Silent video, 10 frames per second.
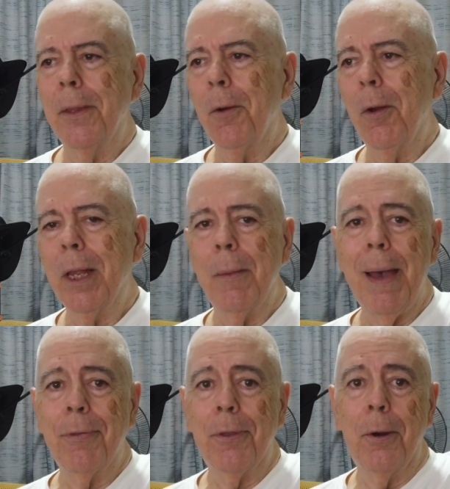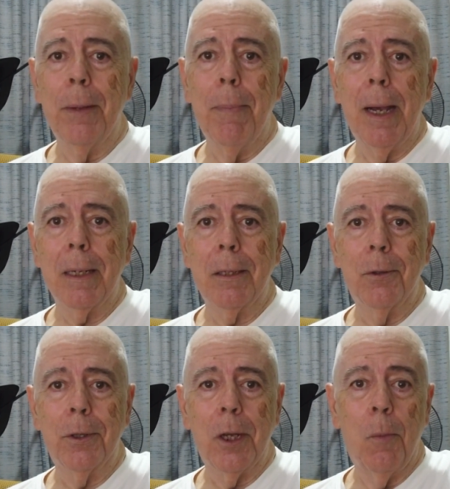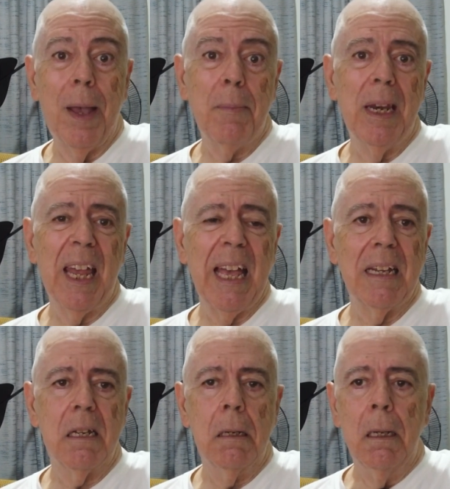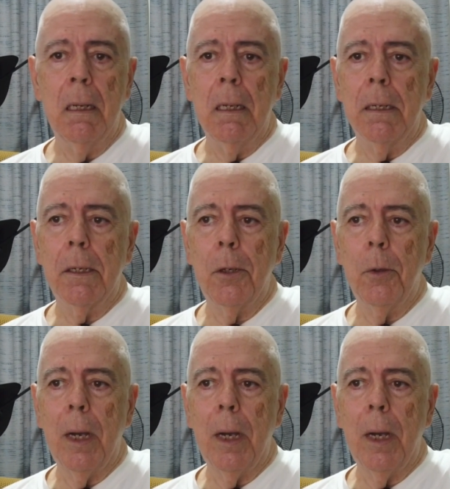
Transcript: they're only about $30 or so, maybe less, to